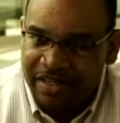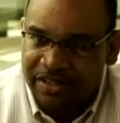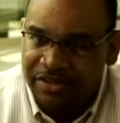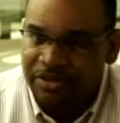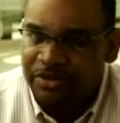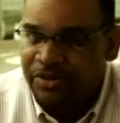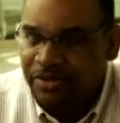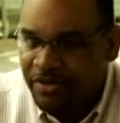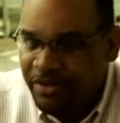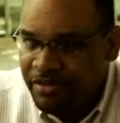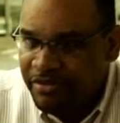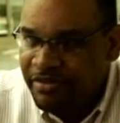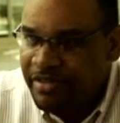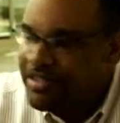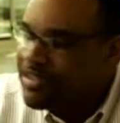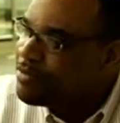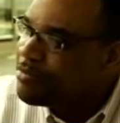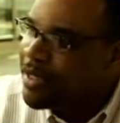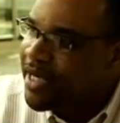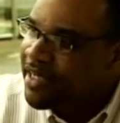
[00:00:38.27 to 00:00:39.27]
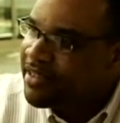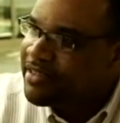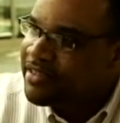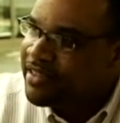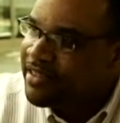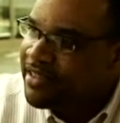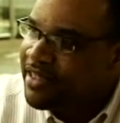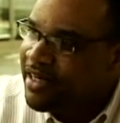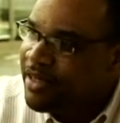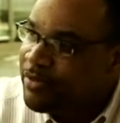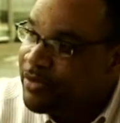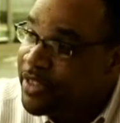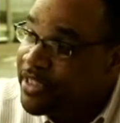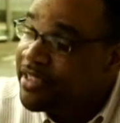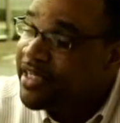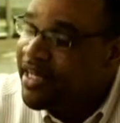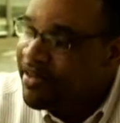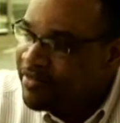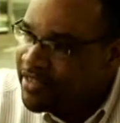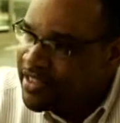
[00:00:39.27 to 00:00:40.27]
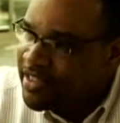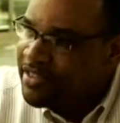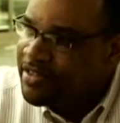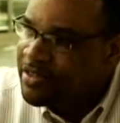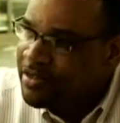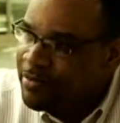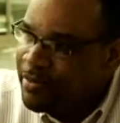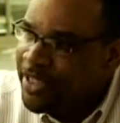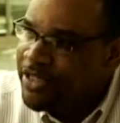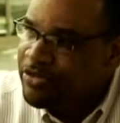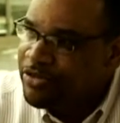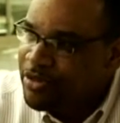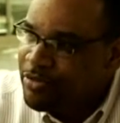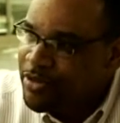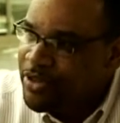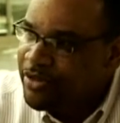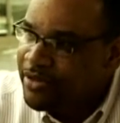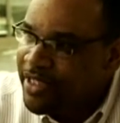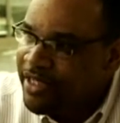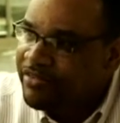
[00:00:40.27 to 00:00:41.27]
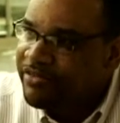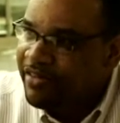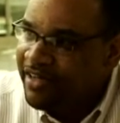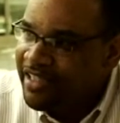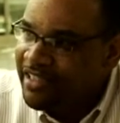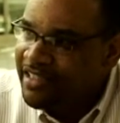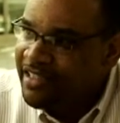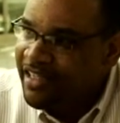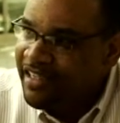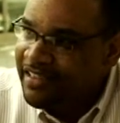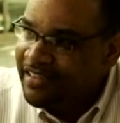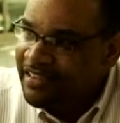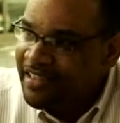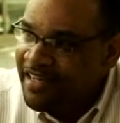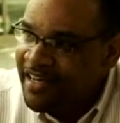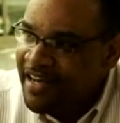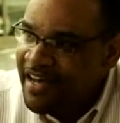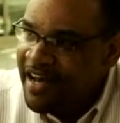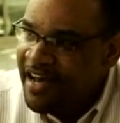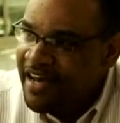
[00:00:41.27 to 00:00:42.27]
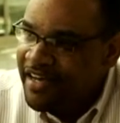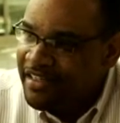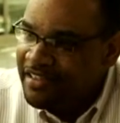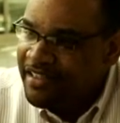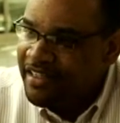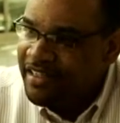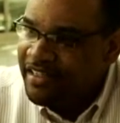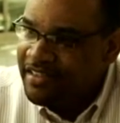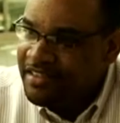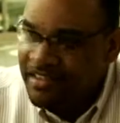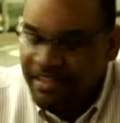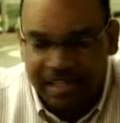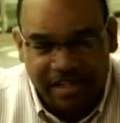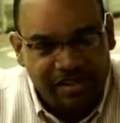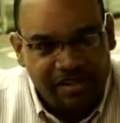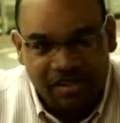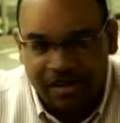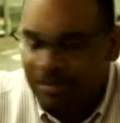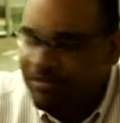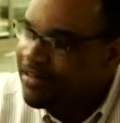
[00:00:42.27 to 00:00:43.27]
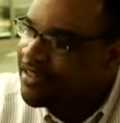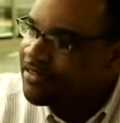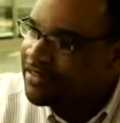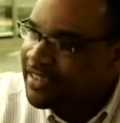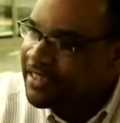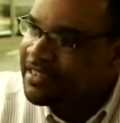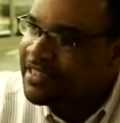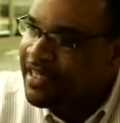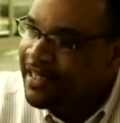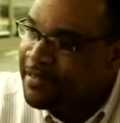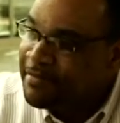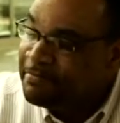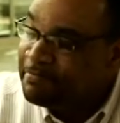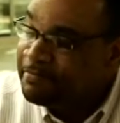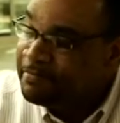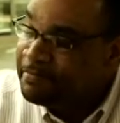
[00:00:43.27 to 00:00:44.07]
due to the recent passing, we did have a chance to pay tribute that Friday night, and just had an all-around good time.